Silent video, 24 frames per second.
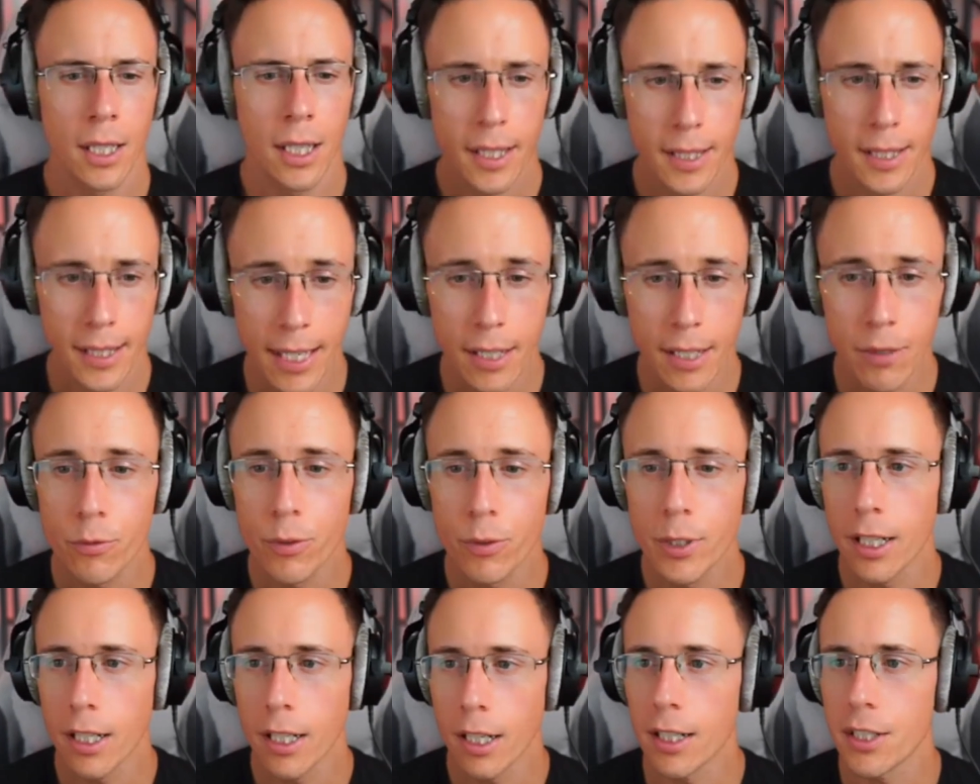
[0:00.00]
Then
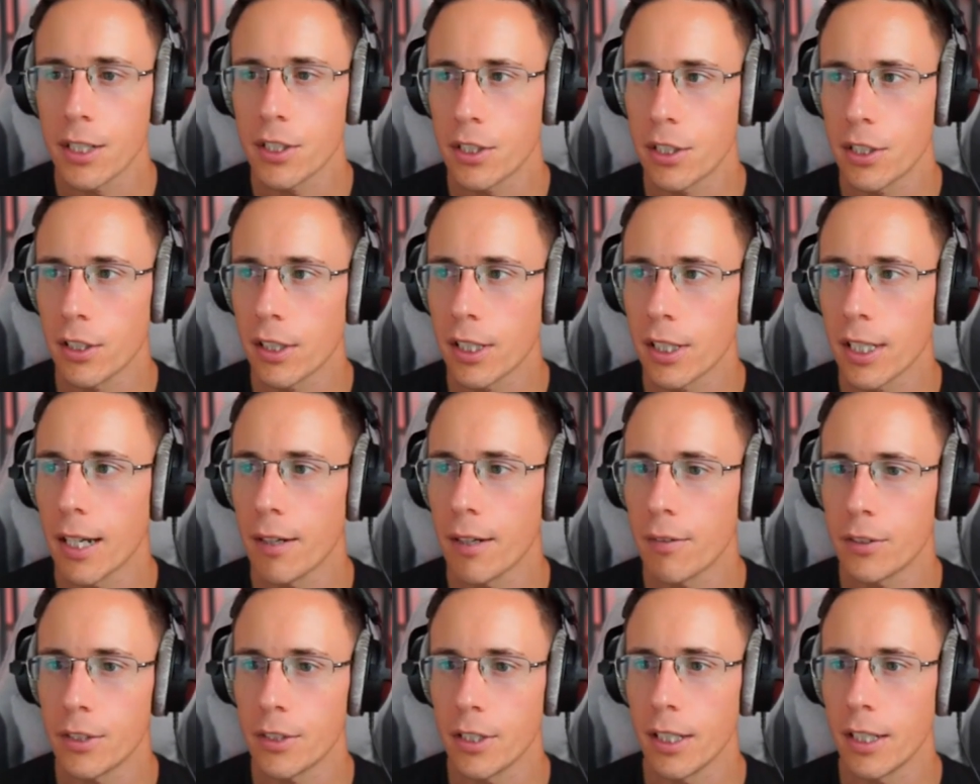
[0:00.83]
realize that you're going to
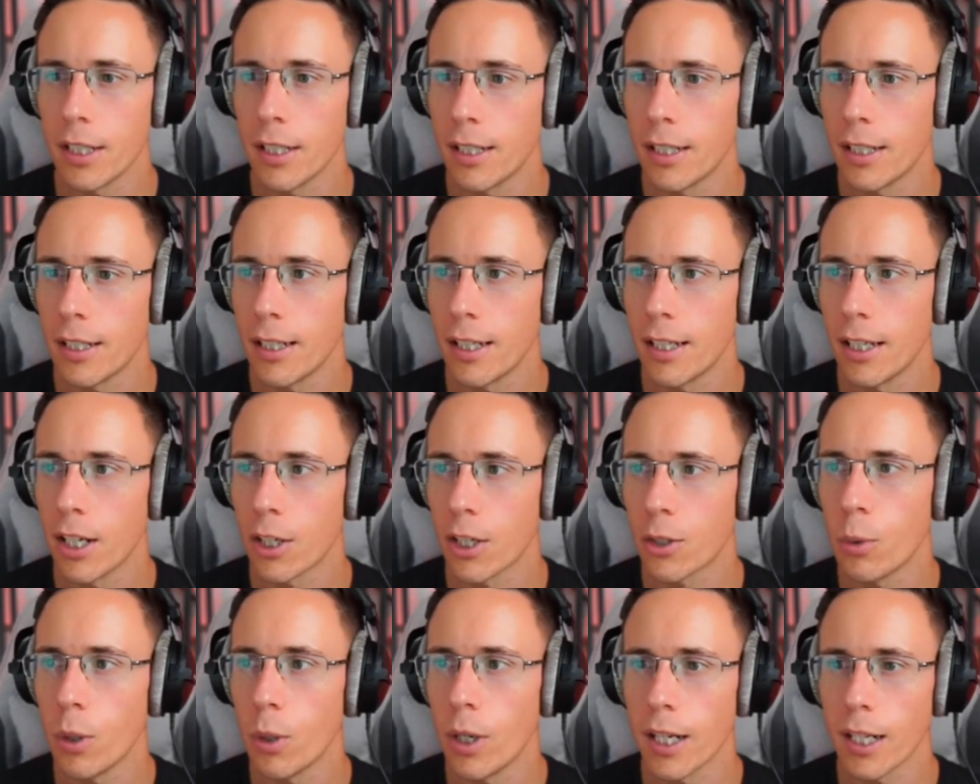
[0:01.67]
have to
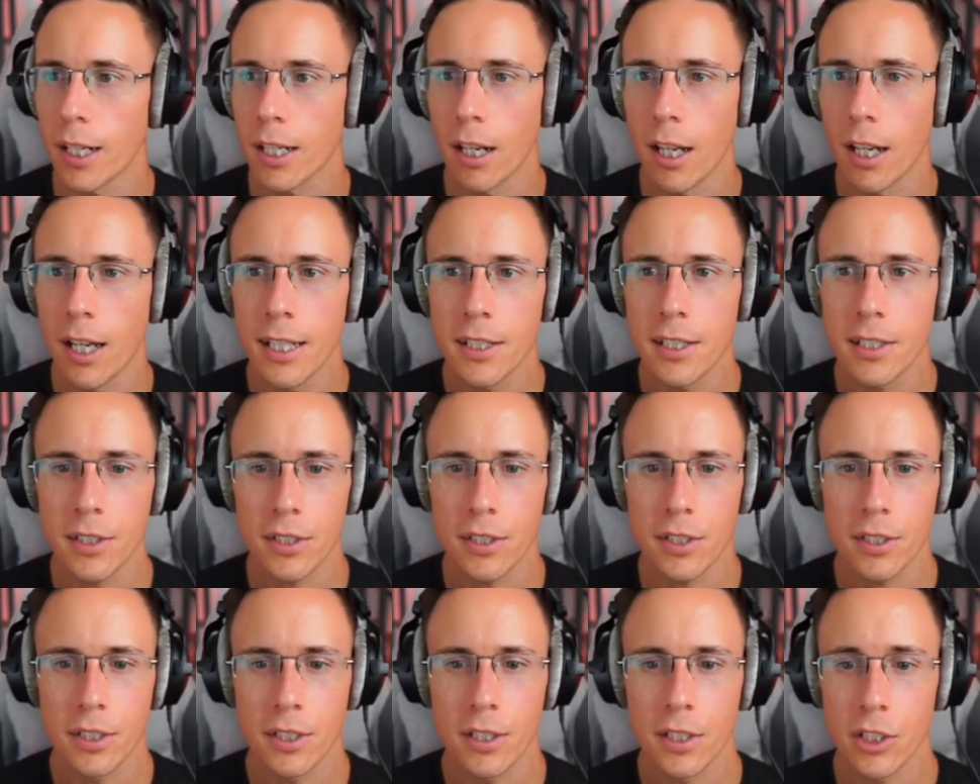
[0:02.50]
acquire
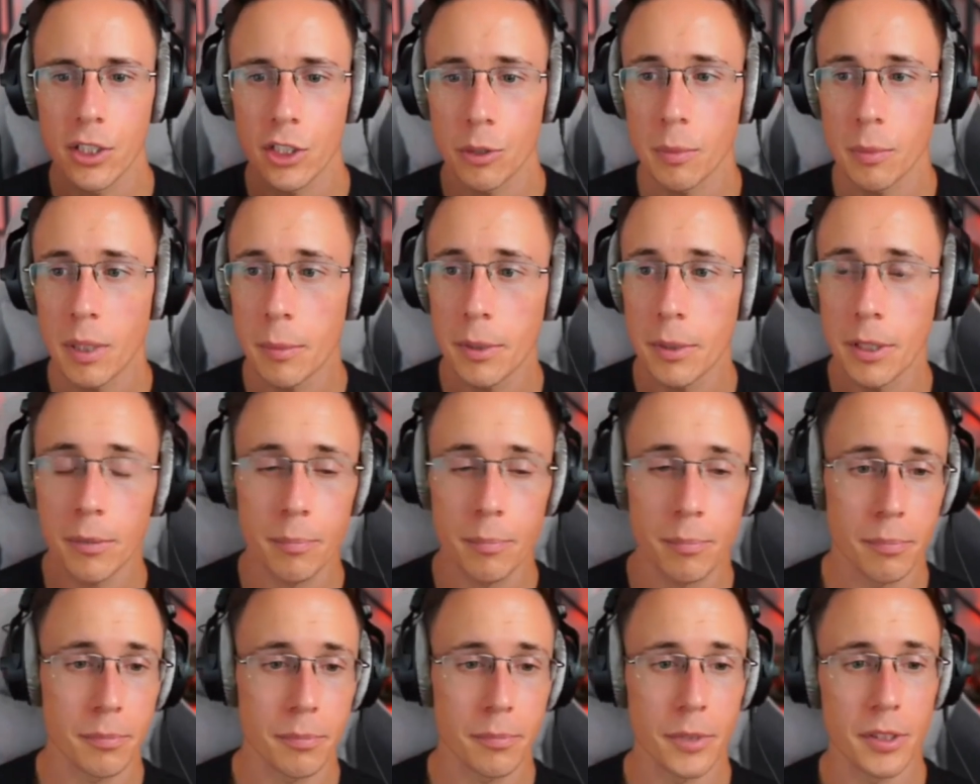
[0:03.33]
clients. So maybe
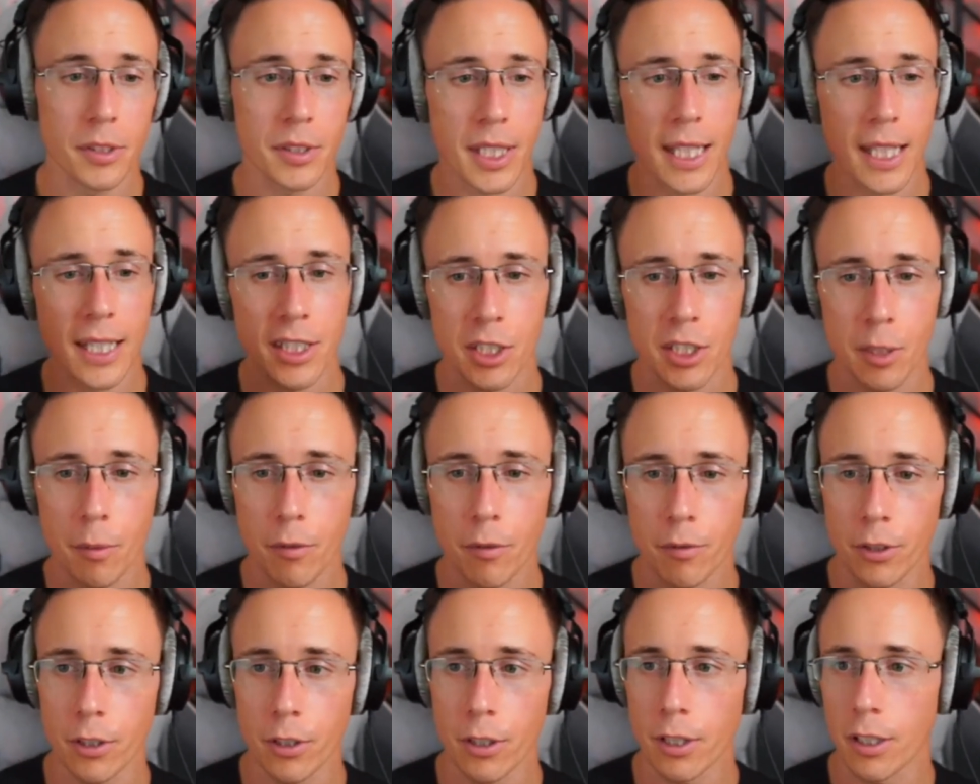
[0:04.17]
you take some
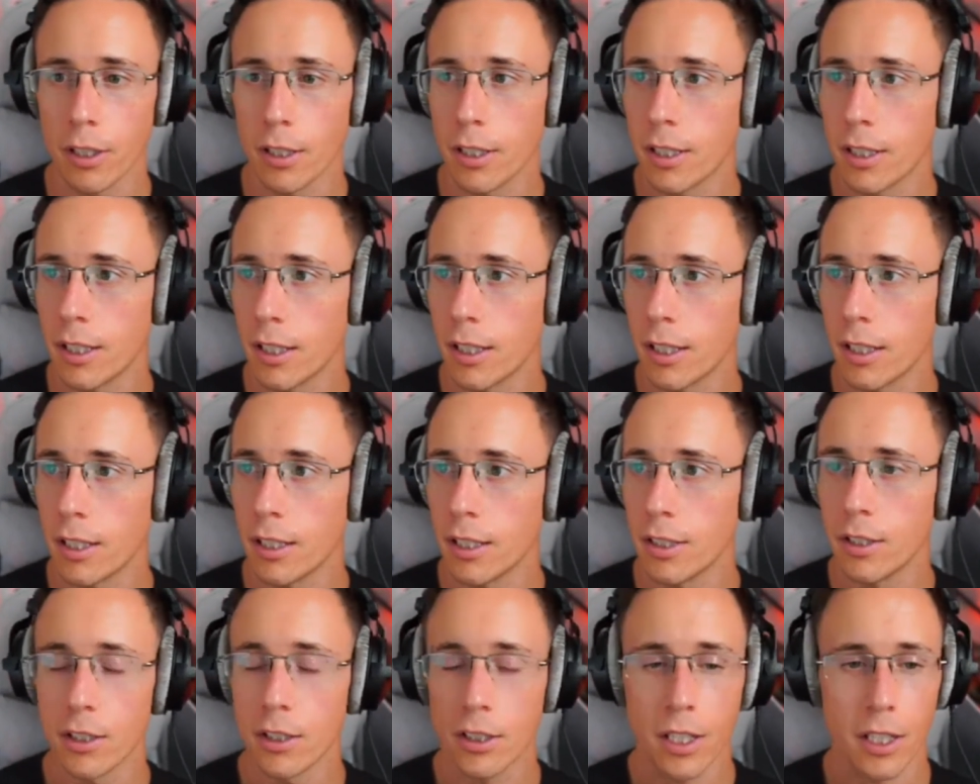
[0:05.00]
of your
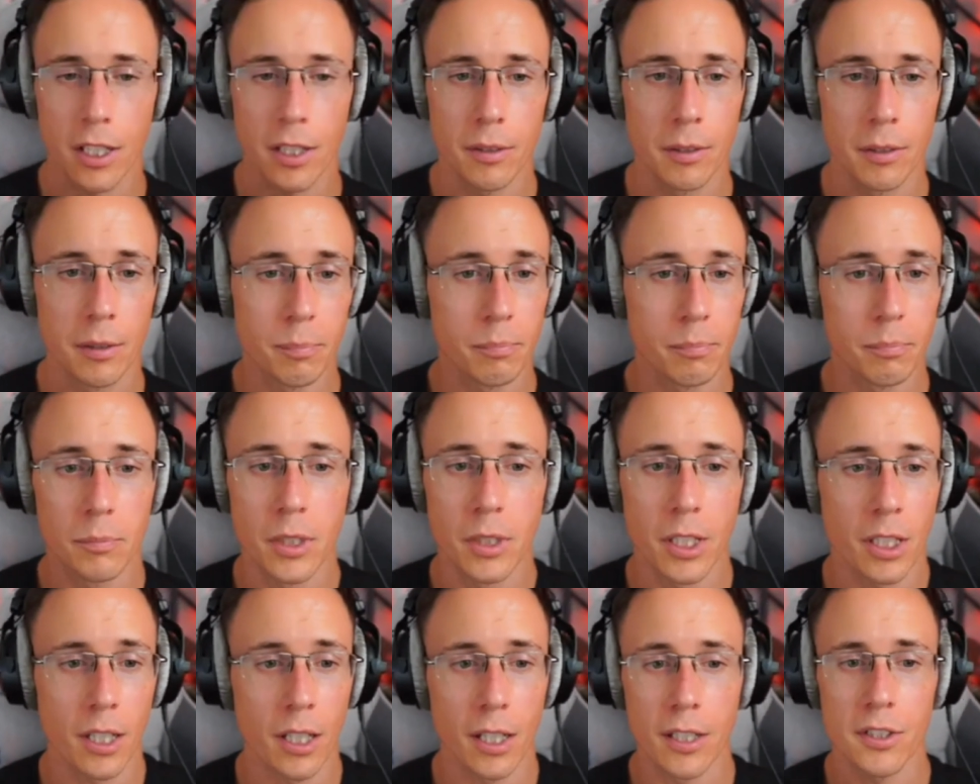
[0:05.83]

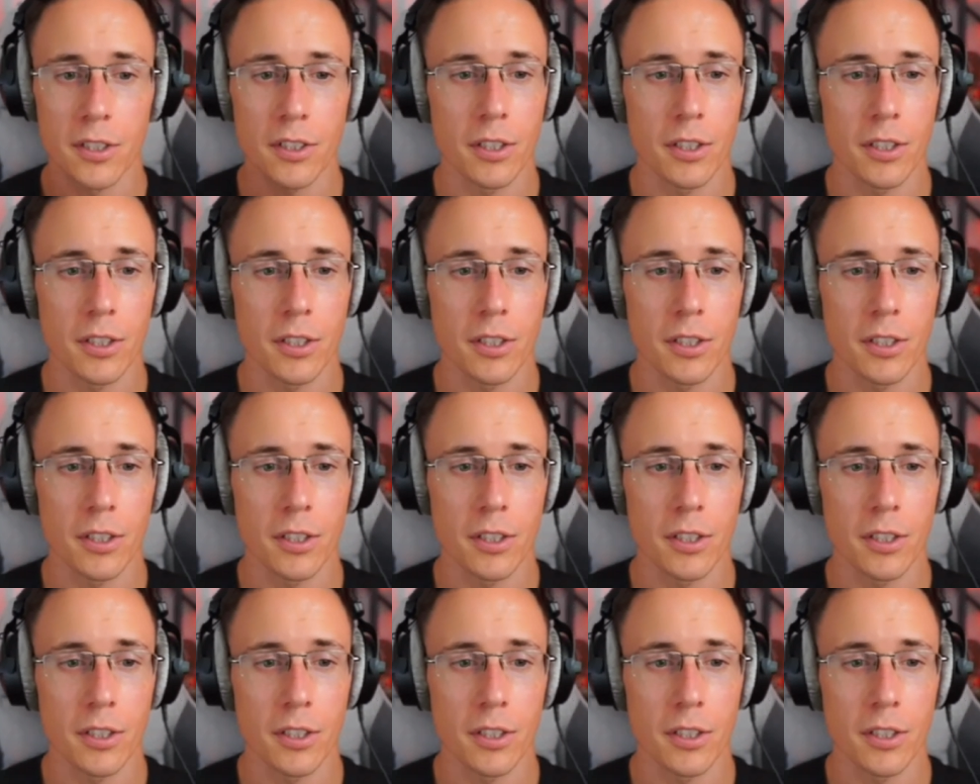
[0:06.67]
clients